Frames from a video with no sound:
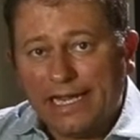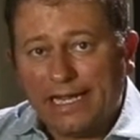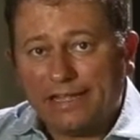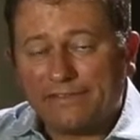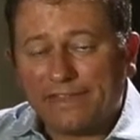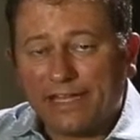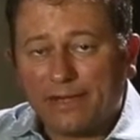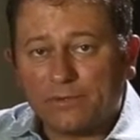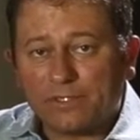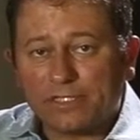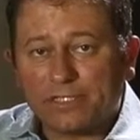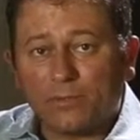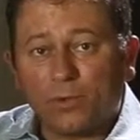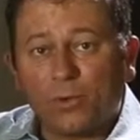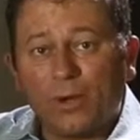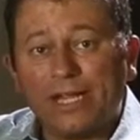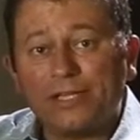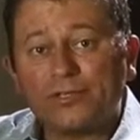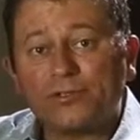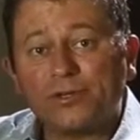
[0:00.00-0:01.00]
If that was the
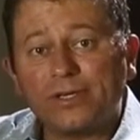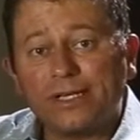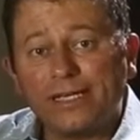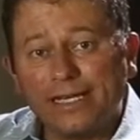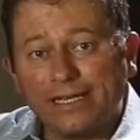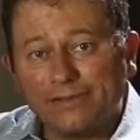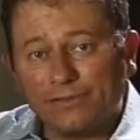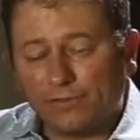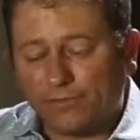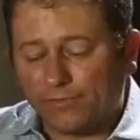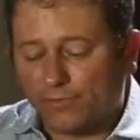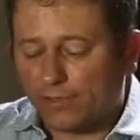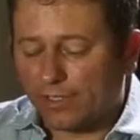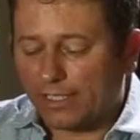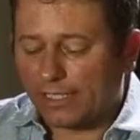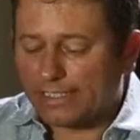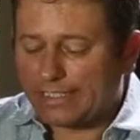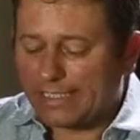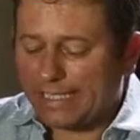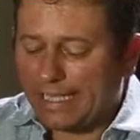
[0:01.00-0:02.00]
more entry-level
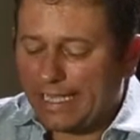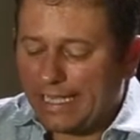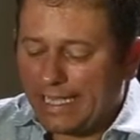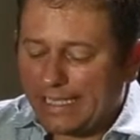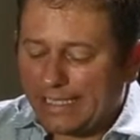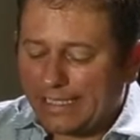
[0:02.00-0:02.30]
variety,